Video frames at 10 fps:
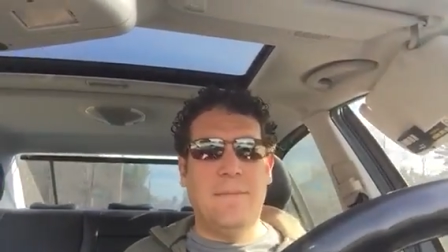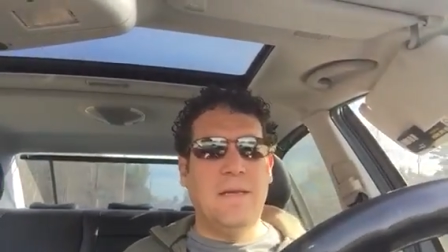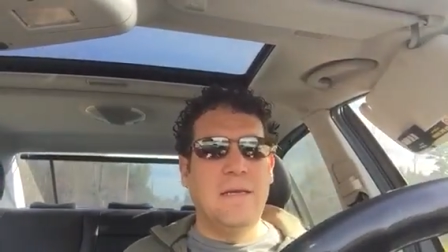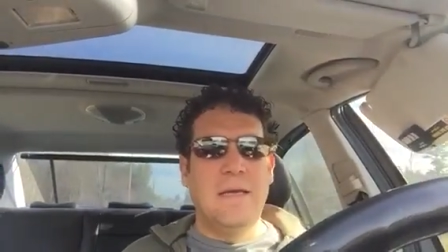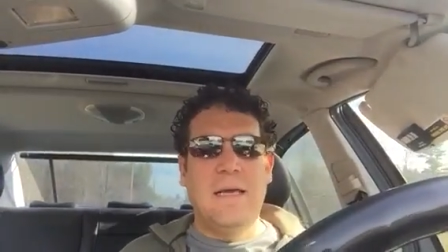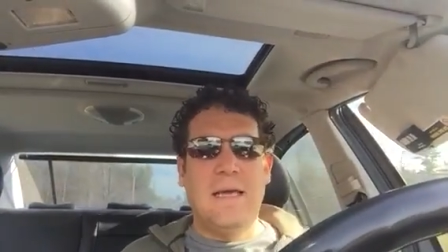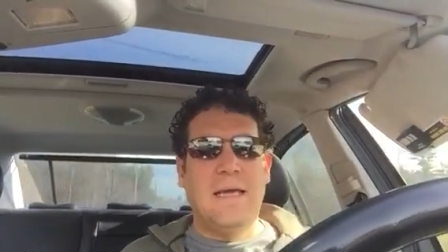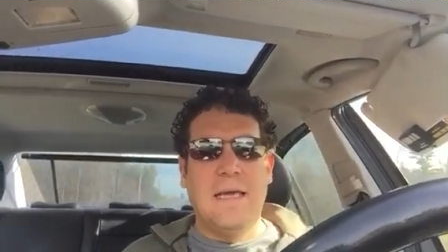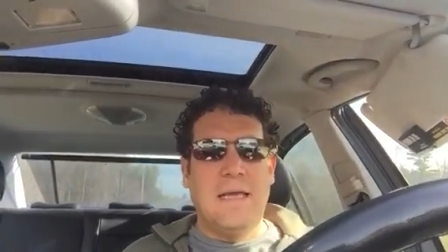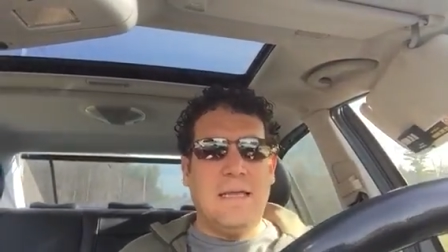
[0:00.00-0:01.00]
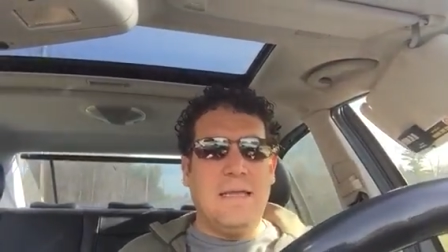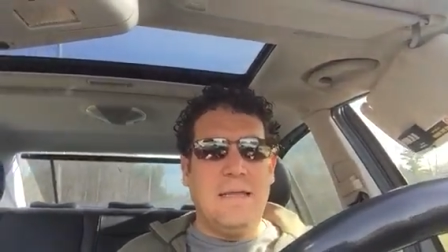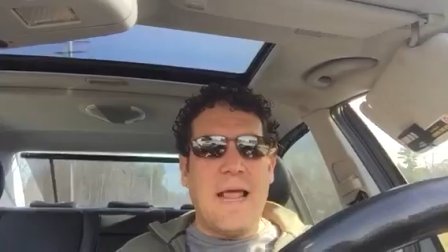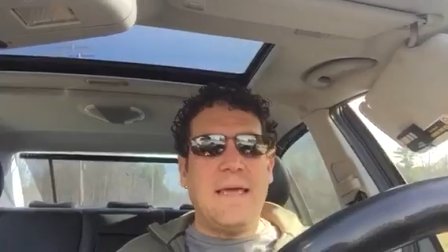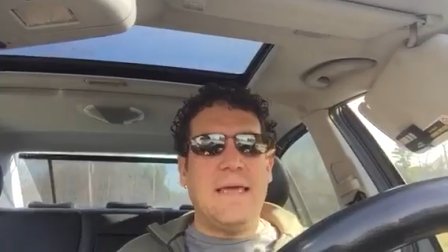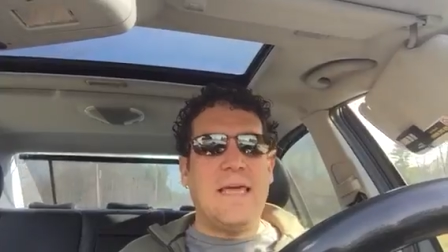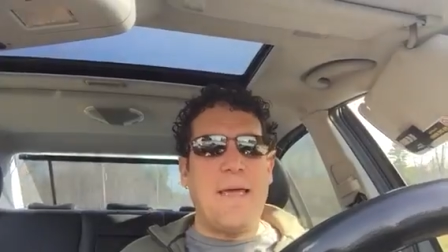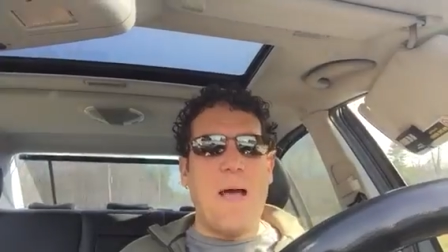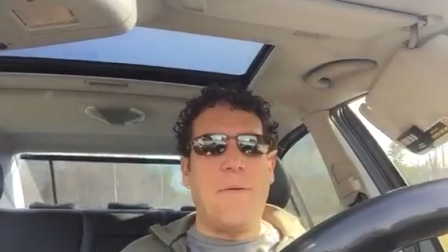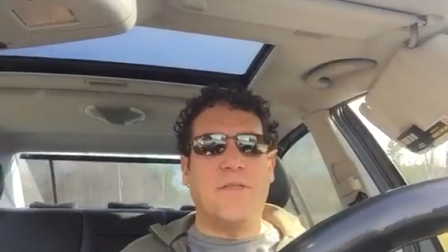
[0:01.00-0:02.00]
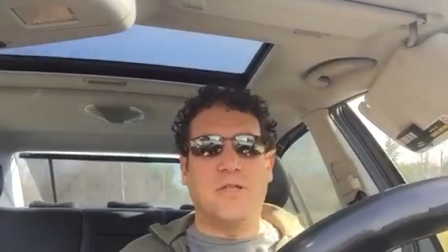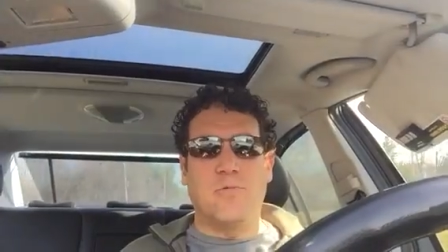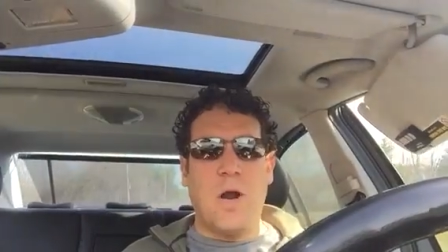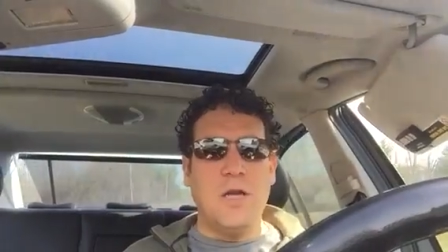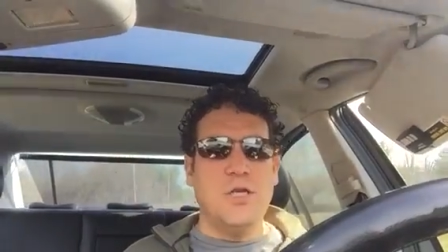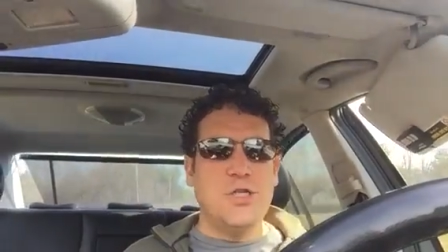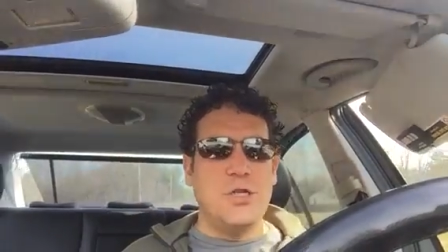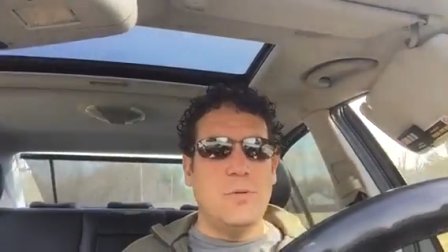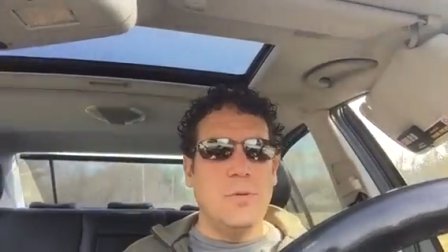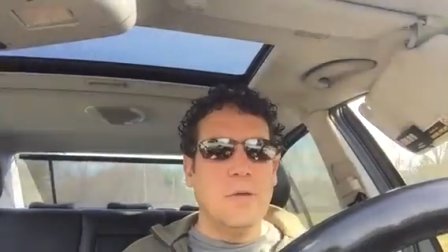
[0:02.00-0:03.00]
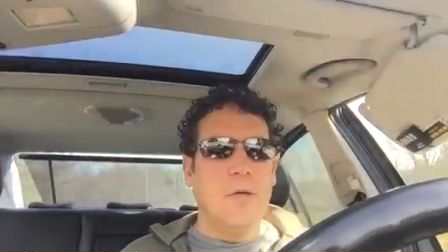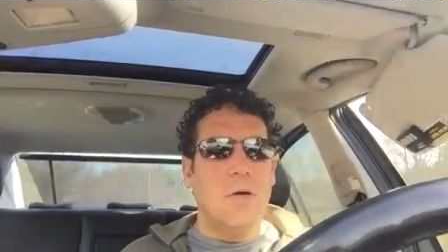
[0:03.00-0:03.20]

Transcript: I mean, it, Nike came out with this running shoe,